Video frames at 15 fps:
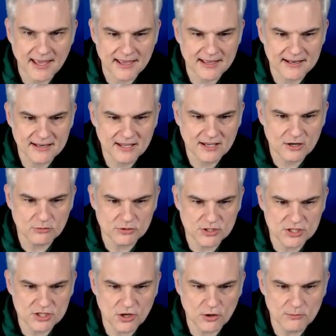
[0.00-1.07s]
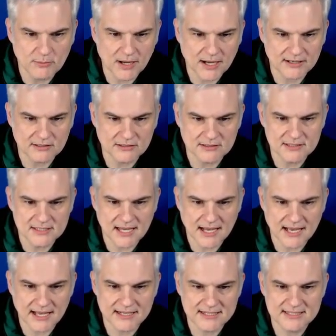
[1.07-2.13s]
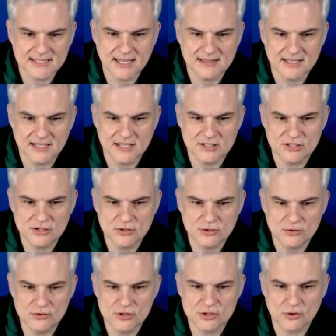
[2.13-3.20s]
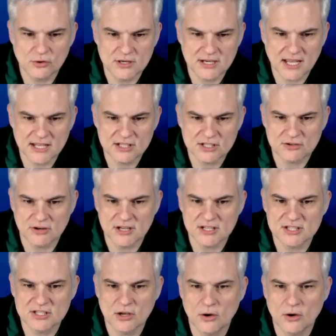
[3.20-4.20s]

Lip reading: And here we'll just go model dot and then 2 short date strings.